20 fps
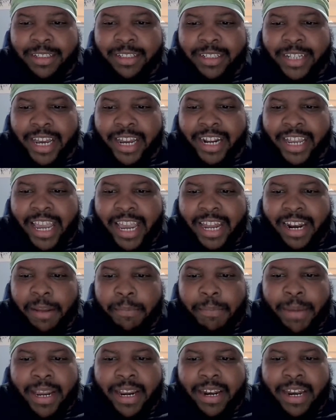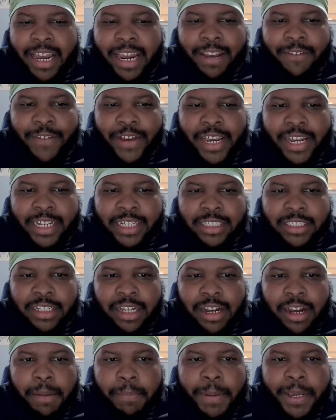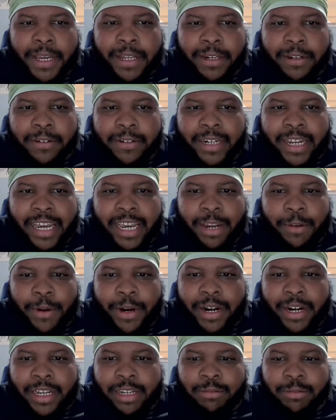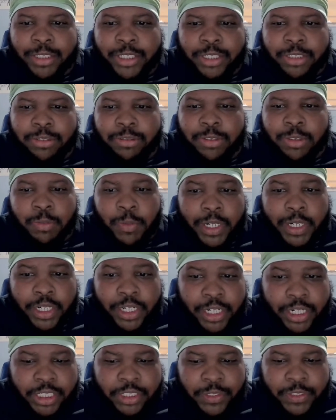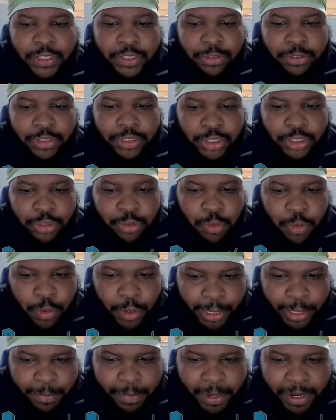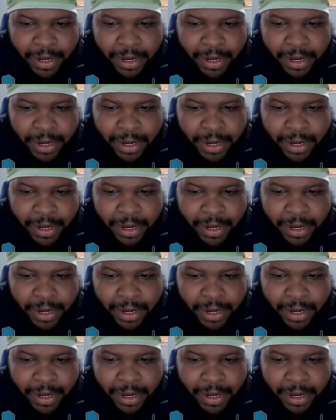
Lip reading: dedicated May 9th as Piccolo Day, where he would choose one country to destroy.